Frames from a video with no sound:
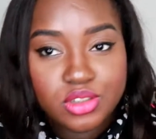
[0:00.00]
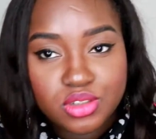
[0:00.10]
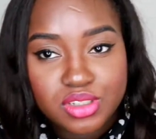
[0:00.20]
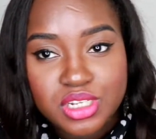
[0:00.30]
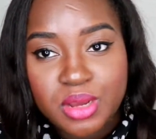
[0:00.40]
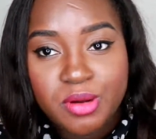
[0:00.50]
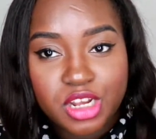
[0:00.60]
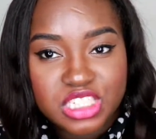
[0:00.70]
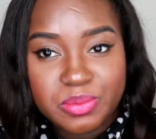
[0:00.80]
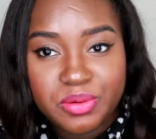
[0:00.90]
So today we're
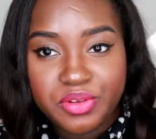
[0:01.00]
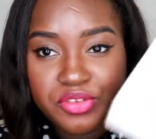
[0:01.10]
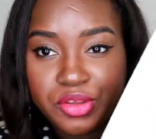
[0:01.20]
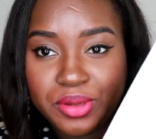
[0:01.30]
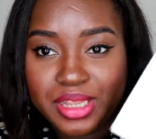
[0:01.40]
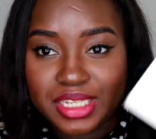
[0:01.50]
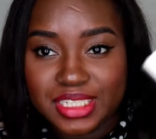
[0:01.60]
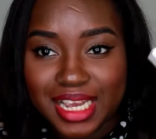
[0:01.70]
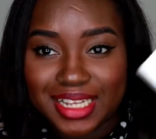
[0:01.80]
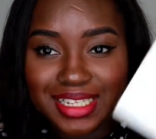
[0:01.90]
going to be reviewing the
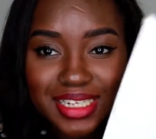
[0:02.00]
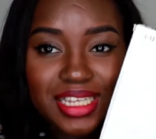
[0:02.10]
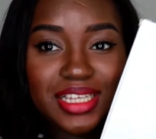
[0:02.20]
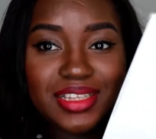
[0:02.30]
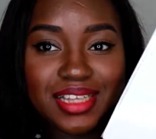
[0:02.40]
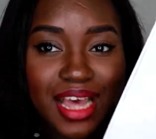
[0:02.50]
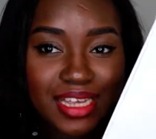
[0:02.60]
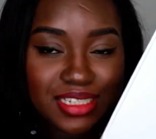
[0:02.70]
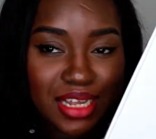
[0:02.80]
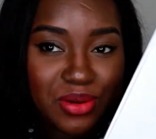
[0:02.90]
Jaclyn Hill
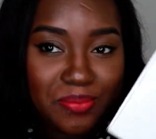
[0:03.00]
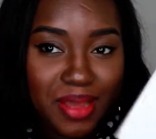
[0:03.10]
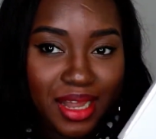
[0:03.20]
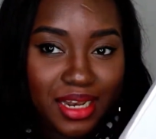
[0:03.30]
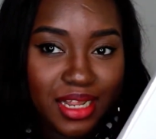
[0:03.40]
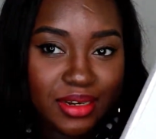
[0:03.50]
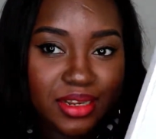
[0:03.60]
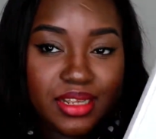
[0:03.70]
eyeshadow palette.